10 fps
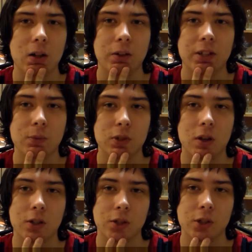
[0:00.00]
this was
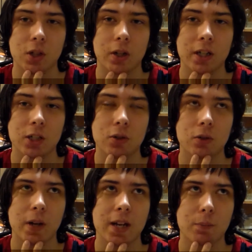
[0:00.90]
also started due
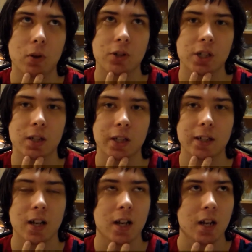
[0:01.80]
to a person like.